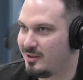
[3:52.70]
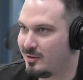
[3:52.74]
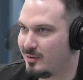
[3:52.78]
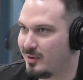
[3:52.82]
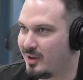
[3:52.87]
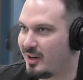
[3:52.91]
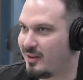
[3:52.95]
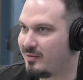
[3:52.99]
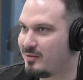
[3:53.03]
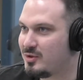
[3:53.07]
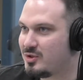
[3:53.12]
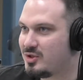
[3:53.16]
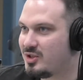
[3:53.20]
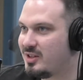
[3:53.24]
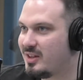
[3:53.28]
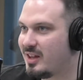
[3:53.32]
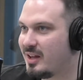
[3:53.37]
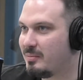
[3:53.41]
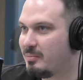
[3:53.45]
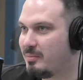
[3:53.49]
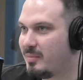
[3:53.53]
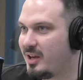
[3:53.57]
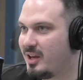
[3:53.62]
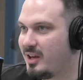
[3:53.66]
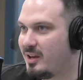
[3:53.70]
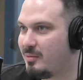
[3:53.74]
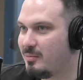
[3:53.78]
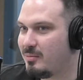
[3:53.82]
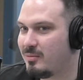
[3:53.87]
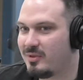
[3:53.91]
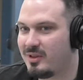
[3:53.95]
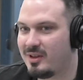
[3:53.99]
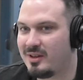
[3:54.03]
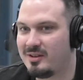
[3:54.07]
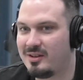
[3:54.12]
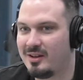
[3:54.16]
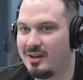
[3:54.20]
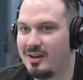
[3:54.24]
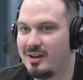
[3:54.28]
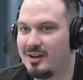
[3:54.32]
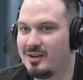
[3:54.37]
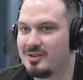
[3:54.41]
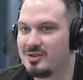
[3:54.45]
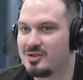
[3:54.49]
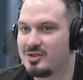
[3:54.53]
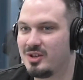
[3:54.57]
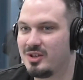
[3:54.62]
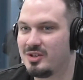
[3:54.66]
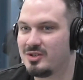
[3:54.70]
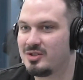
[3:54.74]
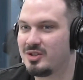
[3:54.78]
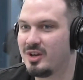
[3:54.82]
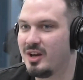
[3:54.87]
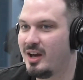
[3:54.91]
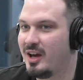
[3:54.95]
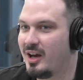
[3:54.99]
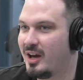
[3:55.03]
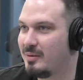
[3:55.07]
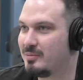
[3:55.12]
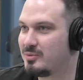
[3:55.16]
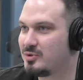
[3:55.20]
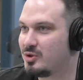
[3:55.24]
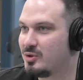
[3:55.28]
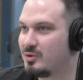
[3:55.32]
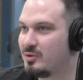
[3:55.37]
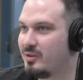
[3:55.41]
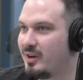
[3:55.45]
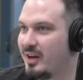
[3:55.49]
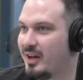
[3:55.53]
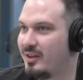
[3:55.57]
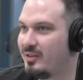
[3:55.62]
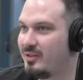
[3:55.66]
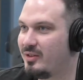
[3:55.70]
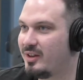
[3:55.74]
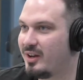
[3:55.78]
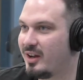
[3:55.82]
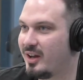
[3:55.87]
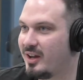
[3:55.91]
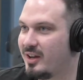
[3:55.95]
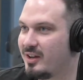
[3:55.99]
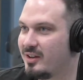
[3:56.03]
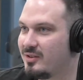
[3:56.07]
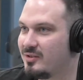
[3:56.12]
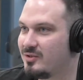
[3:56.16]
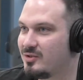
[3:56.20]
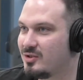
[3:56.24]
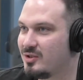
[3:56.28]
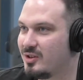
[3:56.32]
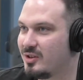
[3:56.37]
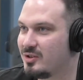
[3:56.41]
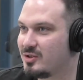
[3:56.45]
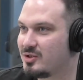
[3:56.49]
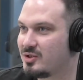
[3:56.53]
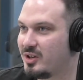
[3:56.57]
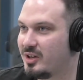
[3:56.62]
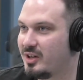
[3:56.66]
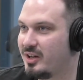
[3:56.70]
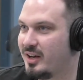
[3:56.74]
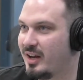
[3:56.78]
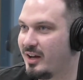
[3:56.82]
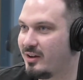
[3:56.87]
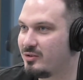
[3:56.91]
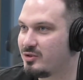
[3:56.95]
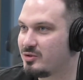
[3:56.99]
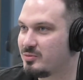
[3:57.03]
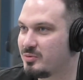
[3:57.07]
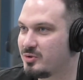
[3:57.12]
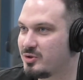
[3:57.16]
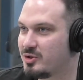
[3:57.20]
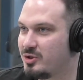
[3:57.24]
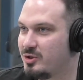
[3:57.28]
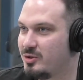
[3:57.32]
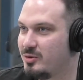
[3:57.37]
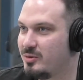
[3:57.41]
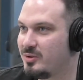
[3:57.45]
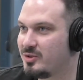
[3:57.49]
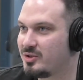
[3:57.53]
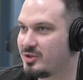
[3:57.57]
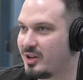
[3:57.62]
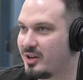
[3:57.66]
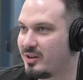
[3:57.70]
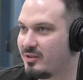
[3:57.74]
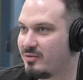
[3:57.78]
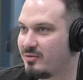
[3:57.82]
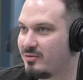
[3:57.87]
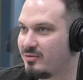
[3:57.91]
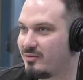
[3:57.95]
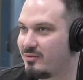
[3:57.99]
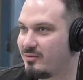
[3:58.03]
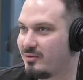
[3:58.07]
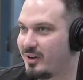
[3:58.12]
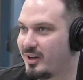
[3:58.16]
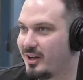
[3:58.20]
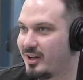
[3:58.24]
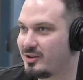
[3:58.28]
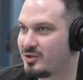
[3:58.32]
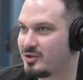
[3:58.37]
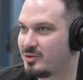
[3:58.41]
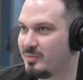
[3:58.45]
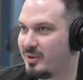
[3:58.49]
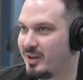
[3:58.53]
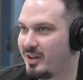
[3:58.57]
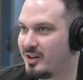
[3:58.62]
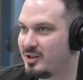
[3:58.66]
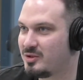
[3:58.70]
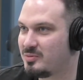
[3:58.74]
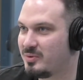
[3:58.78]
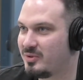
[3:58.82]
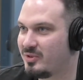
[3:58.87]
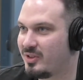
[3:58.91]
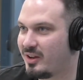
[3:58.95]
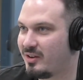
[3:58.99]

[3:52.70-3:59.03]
Right? Have you seen that meme that says, "I'm so glad that I studied Algebra 2 instead of financial management.